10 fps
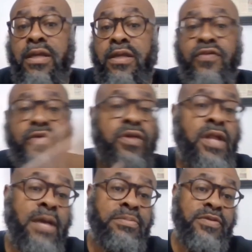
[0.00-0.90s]
it's a good
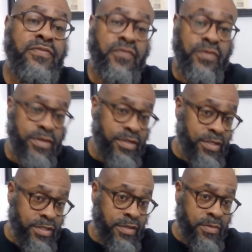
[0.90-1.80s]
option for
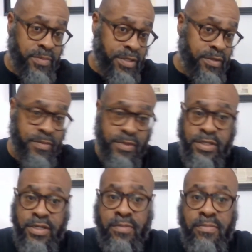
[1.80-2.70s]
him to
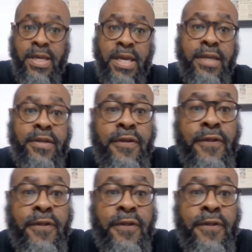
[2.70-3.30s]
come back.